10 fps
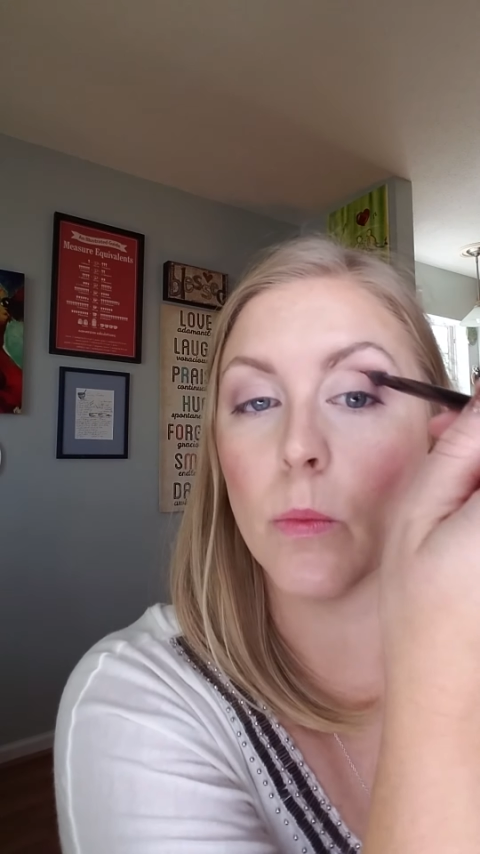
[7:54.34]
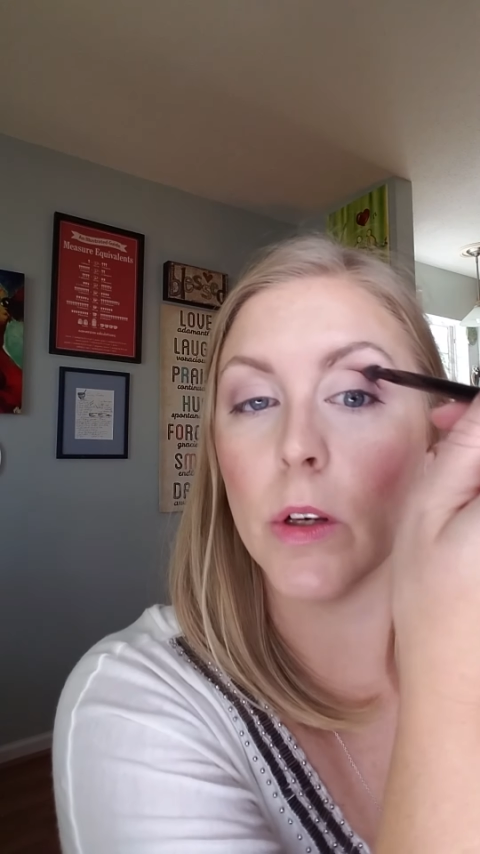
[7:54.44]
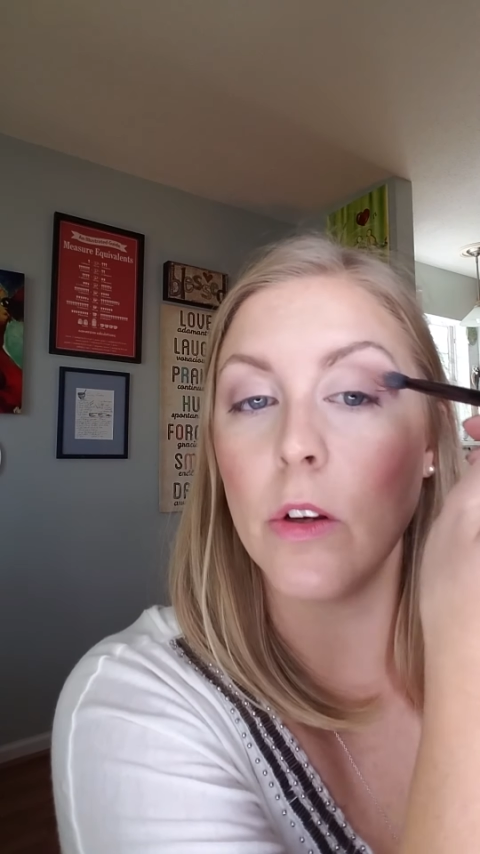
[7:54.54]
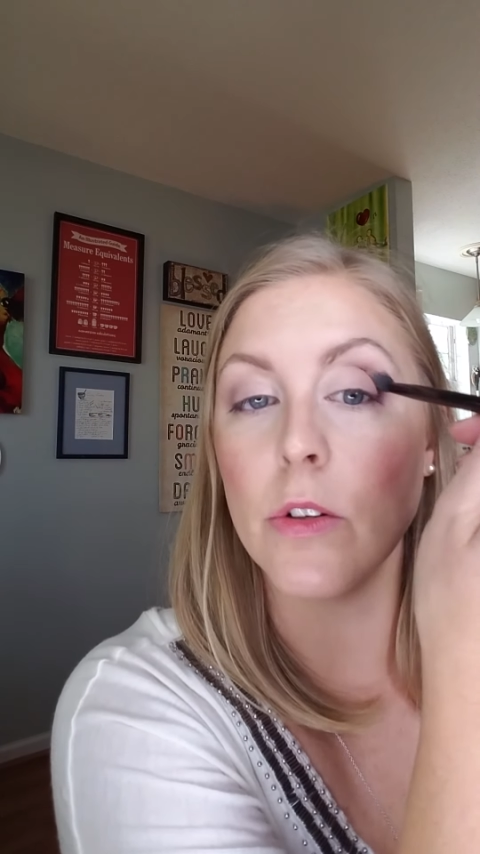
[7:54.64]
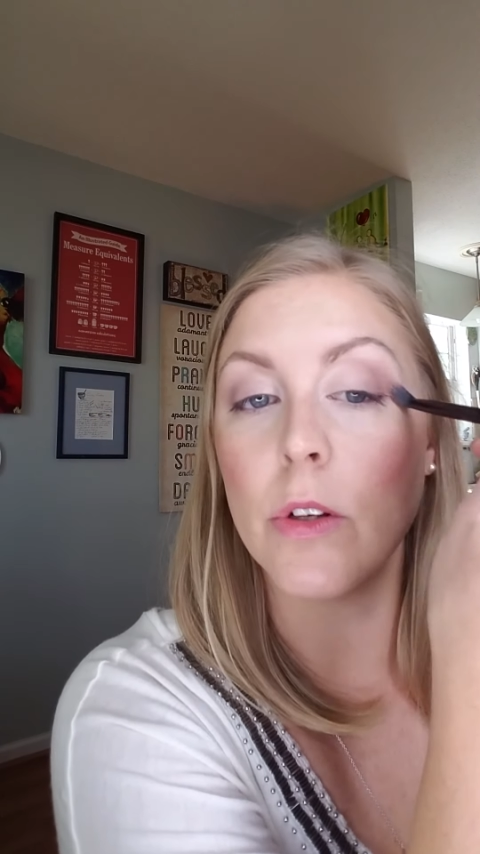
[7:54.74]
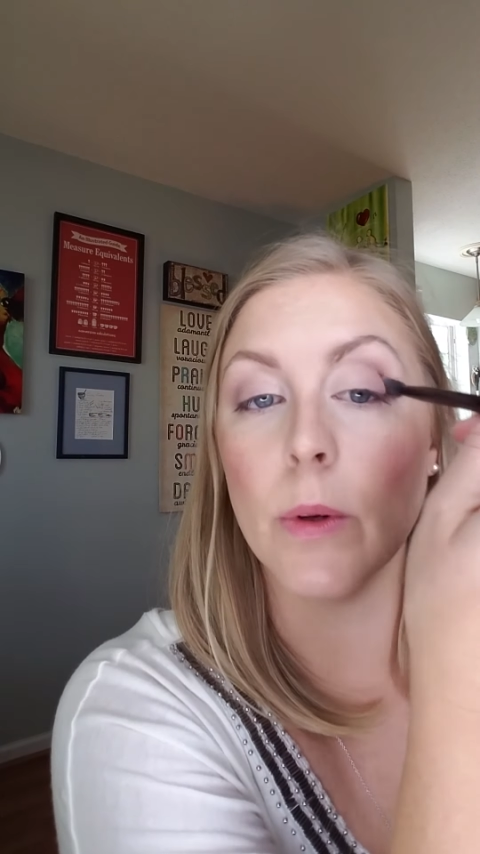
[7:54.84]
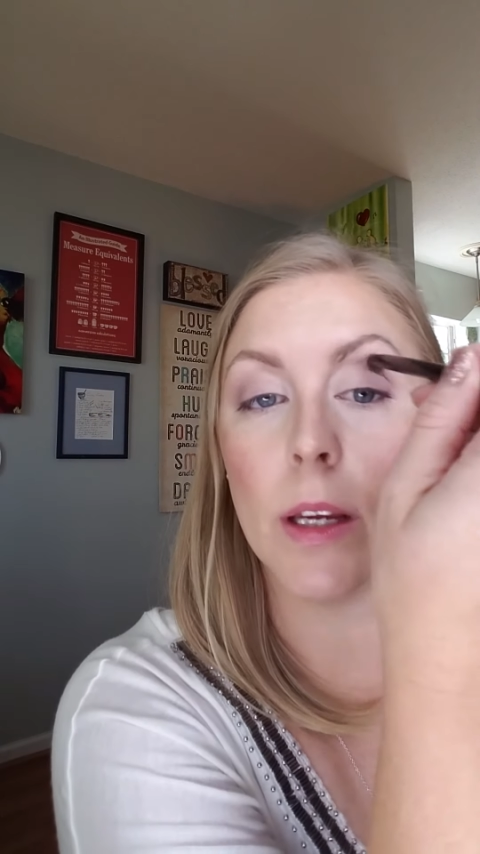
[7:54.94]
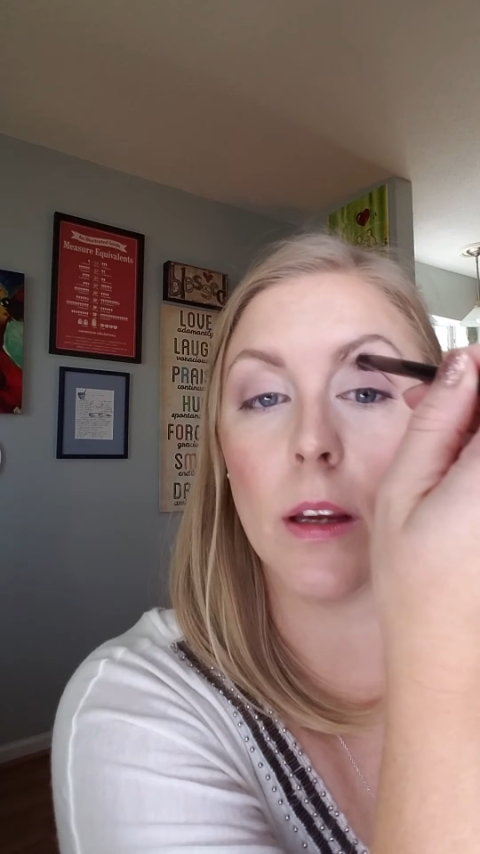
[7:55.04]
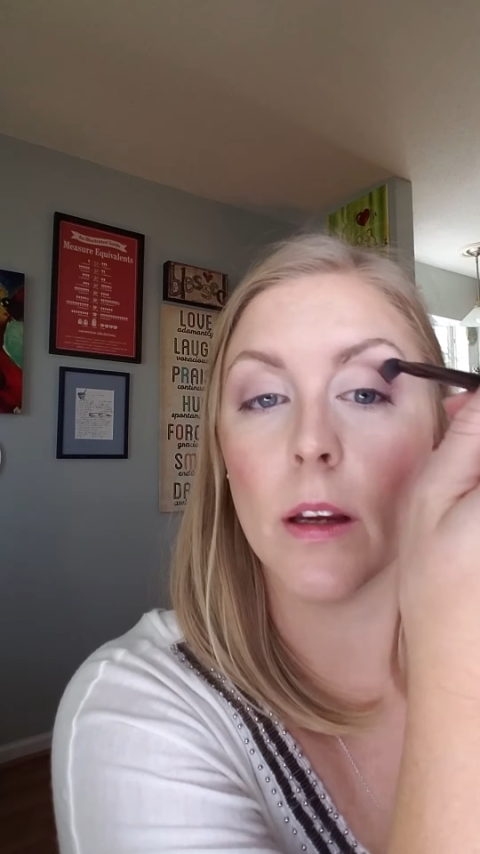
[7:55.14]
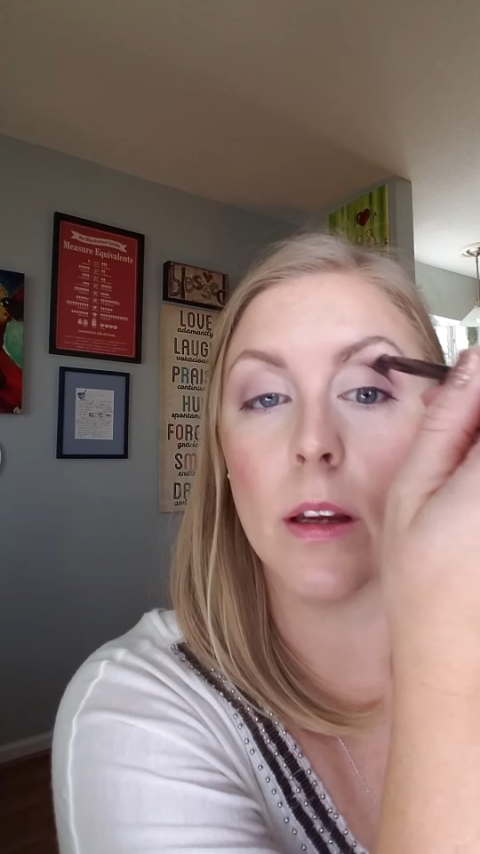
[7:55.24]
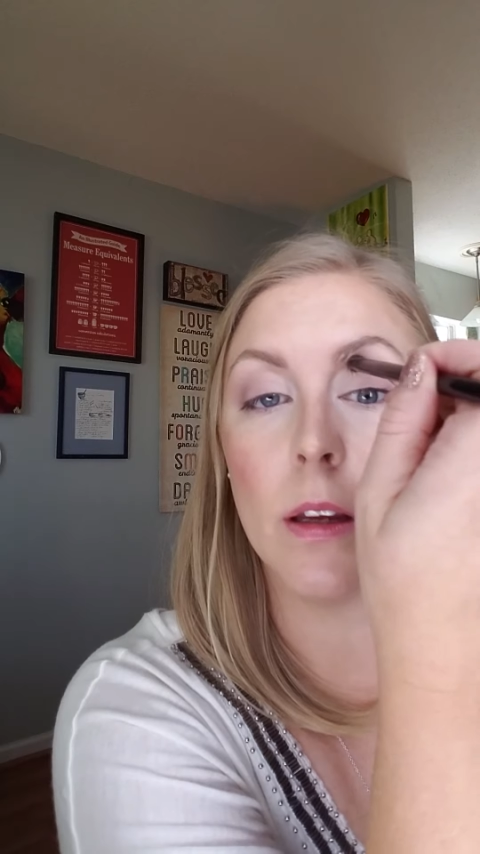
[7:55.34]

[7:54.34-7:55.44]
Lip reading: when you're doing